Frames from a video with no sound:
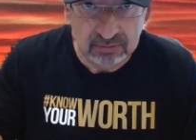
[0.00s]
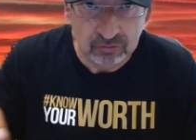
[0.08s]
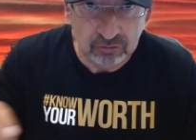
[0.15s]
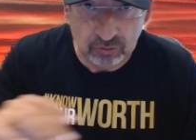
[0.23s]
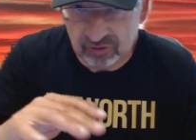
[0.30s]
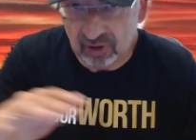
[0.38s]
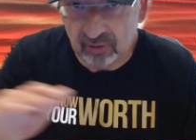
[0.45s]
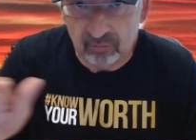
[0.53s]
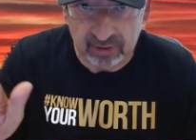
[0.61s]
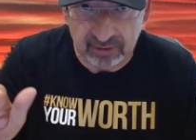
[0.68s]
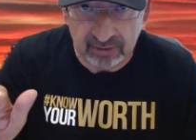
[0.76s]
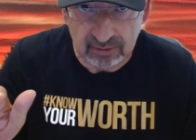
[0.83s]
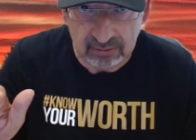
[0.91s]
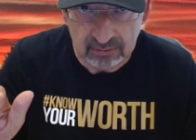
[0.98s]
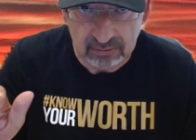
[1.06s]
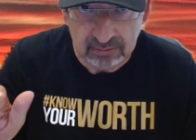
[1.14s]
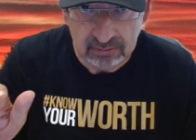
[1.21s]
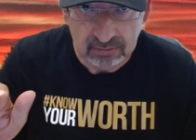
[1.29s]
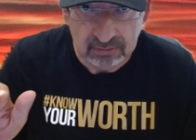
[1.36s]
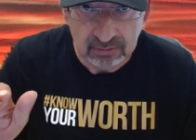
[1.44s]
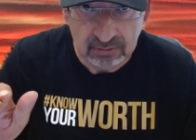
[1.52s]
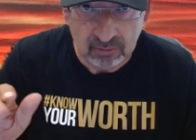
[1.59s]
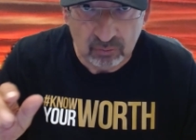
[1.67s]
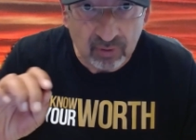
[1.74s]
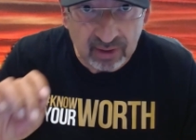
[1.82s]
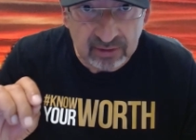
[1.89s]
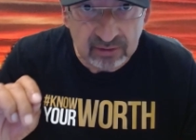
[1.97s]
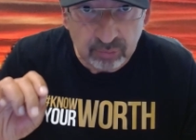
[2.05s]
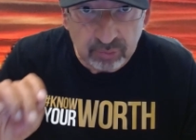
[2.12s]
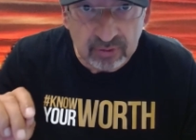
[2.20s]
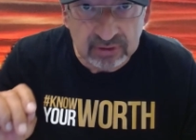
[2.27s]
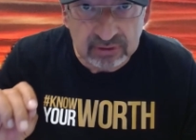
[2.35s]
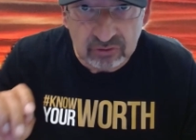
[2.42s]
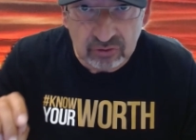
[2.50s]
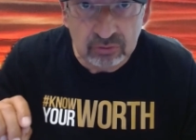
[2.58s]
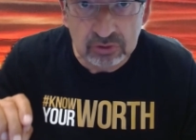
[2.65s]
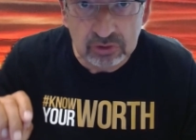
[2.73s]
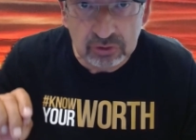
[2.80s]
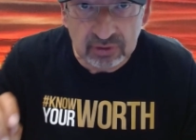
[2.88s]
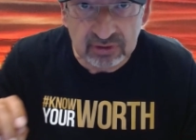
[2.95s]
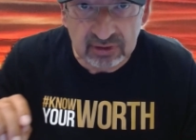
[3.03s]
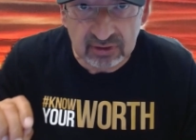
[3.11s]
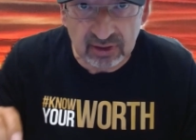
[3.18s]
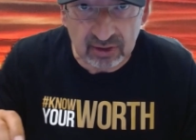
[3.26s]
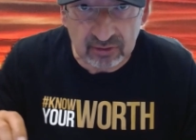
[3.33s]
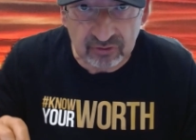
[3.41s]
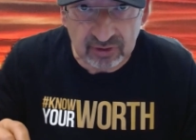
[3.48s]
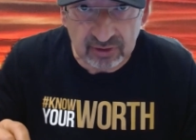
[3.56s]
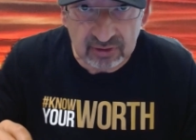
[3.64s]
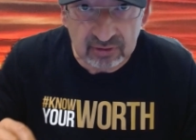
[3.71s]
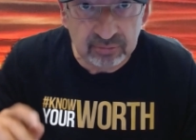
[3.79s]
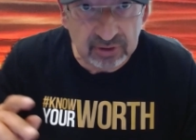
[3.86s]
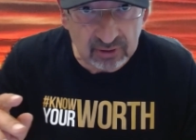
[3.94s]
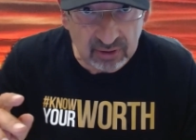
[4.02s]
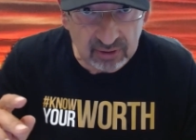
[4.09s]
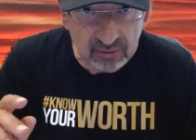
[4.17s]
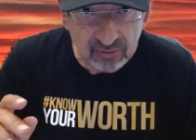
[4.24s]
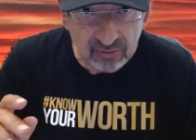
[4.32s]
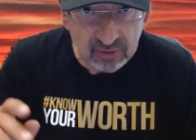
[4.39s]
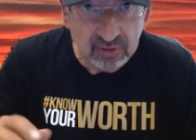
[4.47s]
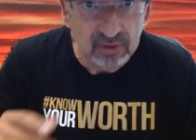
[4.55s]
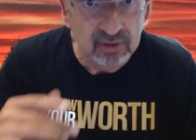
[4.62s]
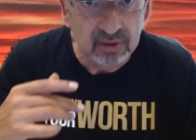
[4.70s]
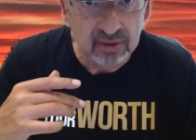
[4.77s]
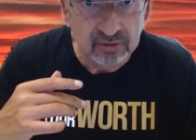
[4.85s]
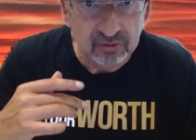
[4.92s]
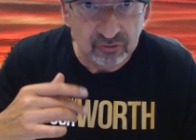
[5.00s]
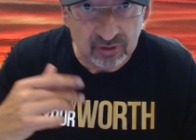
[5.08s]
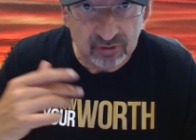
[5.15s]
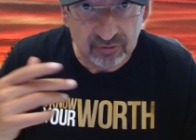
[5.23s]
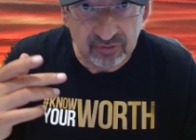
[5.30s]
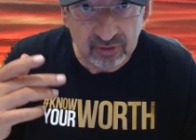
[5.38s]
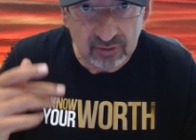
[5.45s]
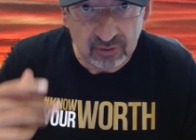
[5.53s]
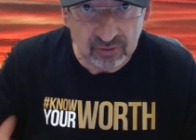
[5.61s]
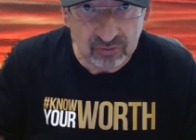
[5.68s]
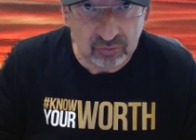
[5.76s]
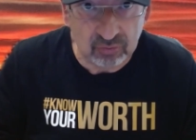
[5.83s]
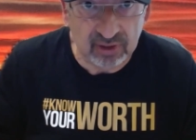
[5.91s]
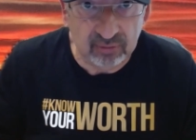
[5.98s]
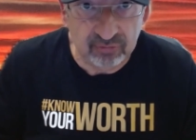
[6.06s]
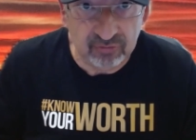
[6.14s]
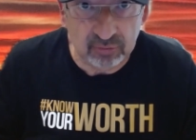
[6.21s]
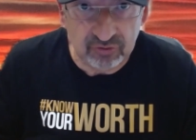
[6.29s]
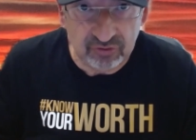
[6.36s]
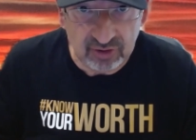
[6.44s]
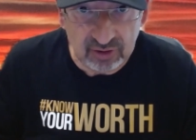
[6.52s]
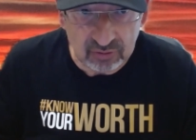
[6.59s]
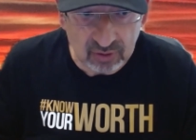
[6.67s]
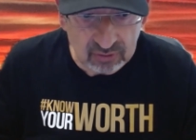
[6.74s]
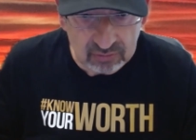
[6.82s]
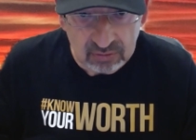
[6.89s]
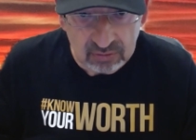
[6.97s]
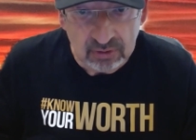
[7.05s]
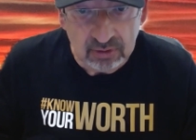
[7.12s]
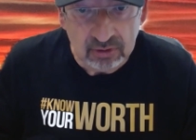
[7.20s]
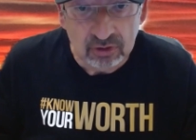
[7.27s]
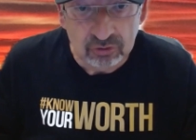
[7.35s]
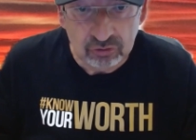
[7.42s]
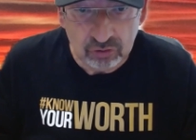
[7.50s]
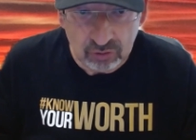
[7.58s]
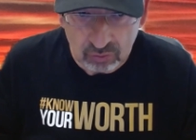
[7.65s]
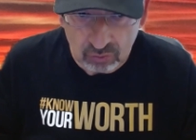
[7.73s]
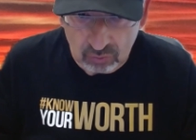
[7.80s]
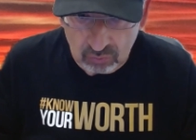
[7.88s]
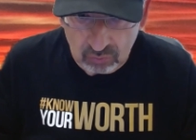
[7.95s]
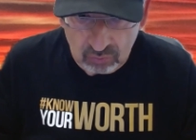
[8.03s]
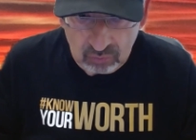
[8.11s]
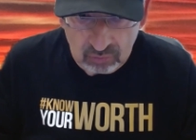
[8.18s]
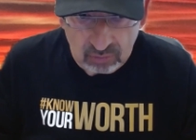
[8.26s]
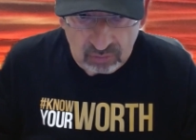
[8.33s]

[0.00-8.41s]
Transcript: to somebody. $1.2 trillion a year because the servicing cost went up from 0 to